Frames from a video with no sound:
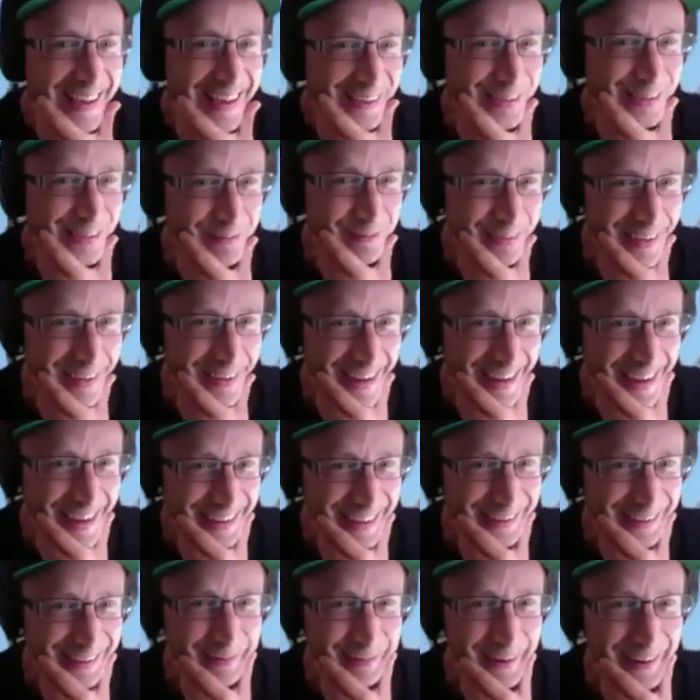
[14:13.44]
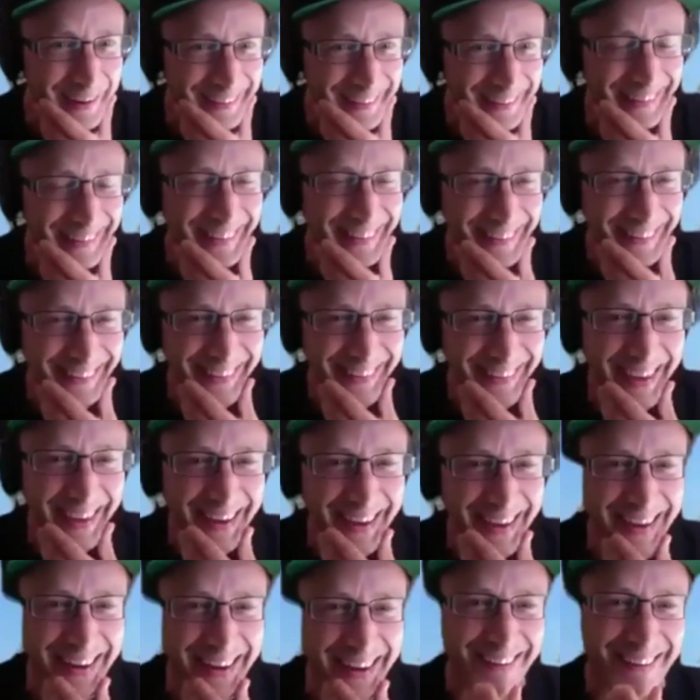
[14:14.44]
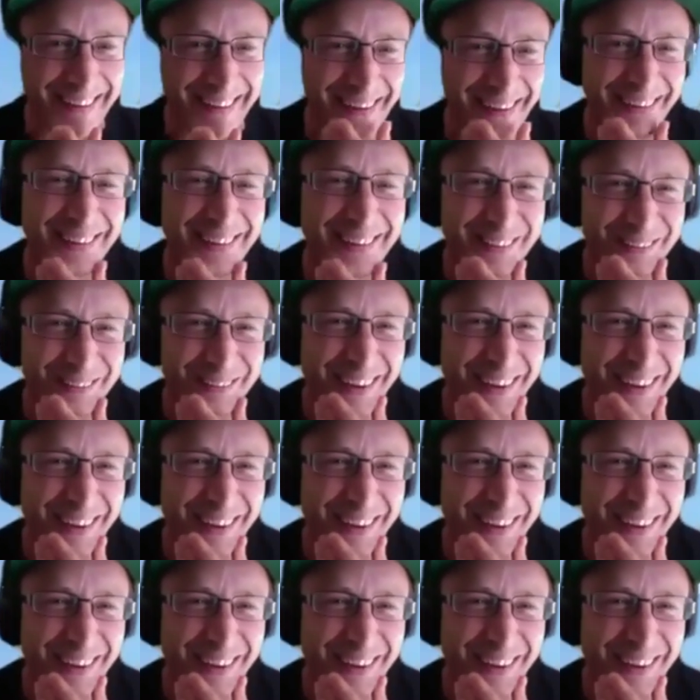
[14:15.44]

to be experiencing as an 8-year-old.